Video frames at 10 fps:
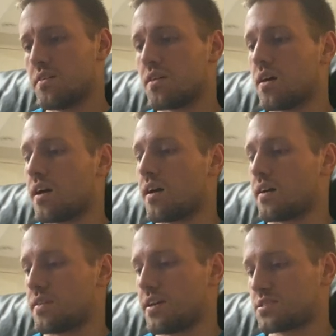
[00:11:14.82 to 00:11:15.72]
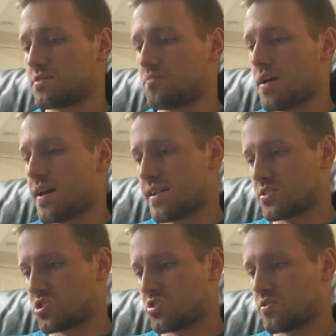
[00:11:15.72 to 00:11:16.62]
Next
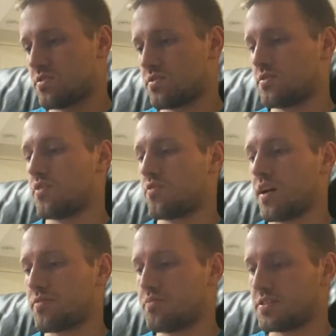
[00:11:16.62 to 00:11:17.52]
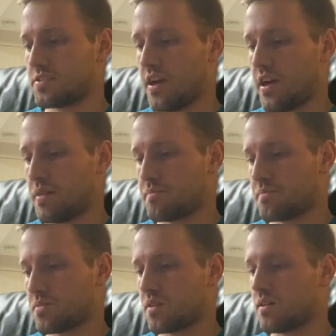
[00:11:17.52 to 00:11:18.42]
match, another 9th place game.
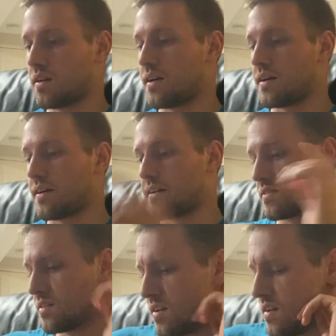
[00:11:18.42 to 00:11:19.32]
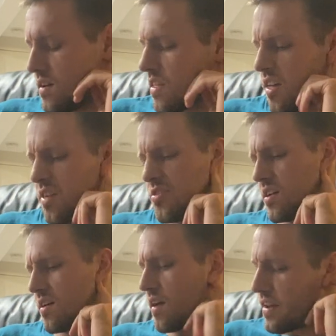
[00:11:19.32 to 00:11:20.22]
I
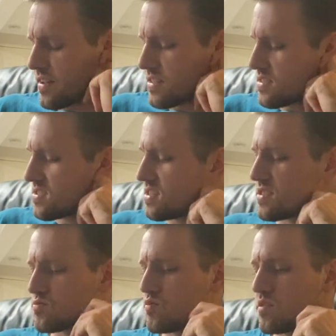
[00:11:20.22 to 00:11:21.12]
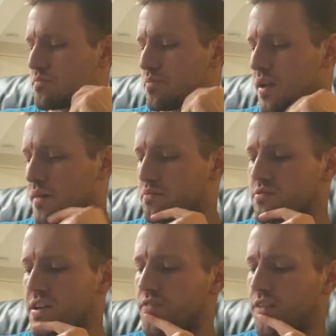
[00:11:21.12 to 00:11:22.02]
think I didn't get to see this one, but I
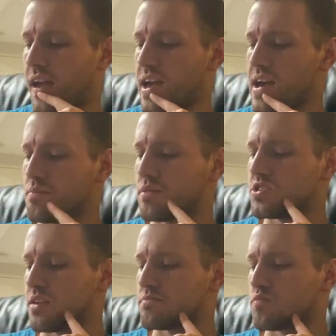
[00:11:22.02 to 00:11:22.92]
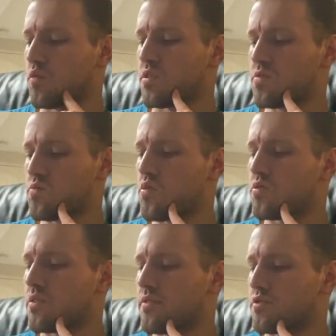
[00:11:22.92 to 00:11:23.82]
believe Cam and James Moyer
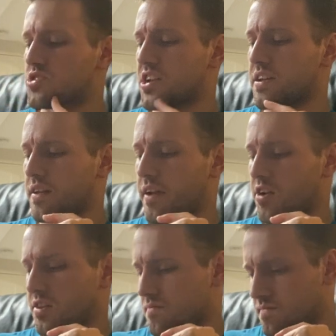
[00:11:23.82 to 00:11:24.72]
rolled over Gene and Aaron.